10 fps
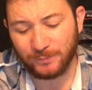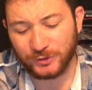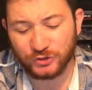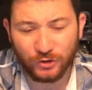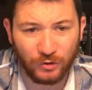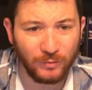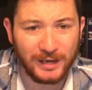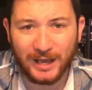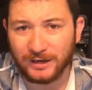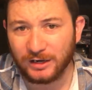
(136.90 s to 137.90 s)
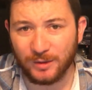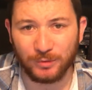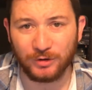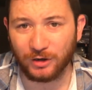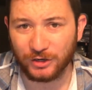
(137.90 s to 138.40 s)
Sure, we had a
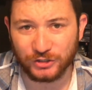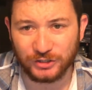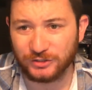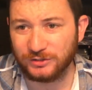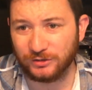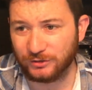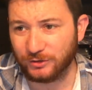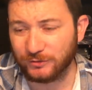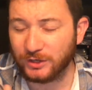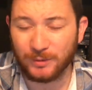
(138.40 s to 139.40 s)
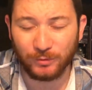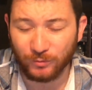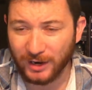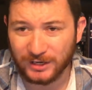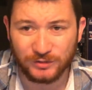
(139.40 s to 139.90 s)
couple caution or a couple
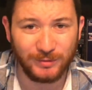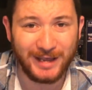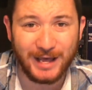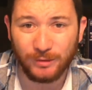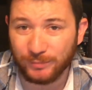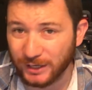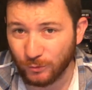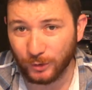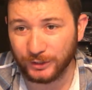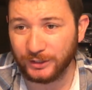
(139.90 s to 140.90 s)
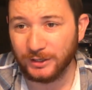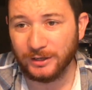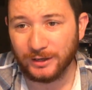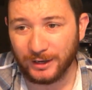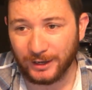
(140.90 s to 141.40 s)
wrecks. We had a big one,
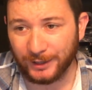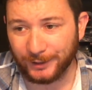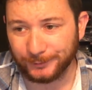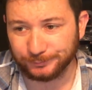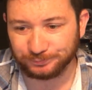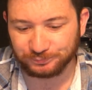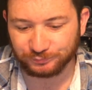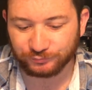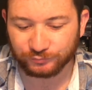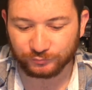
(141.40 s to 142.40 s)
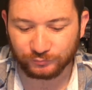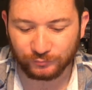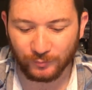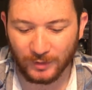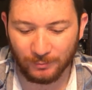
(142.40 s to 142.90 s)

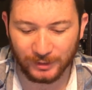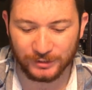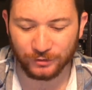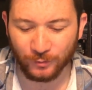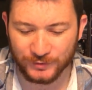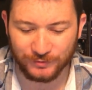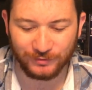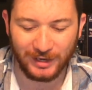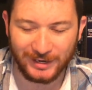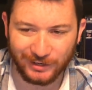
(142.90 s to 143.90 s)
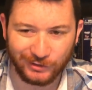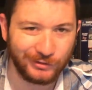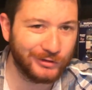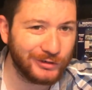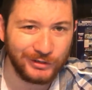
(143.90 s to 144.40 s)
but in terms of like
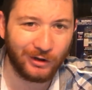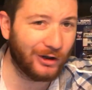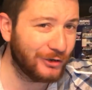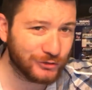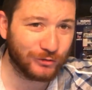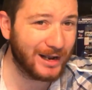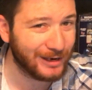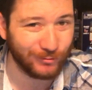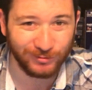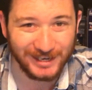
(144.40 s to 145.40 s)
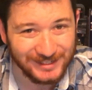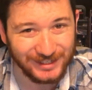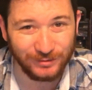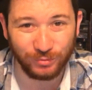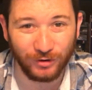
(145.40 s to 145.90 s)
good on-track
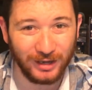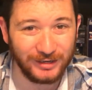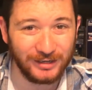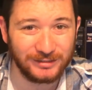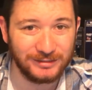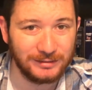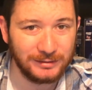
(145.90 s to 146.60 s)
racing product,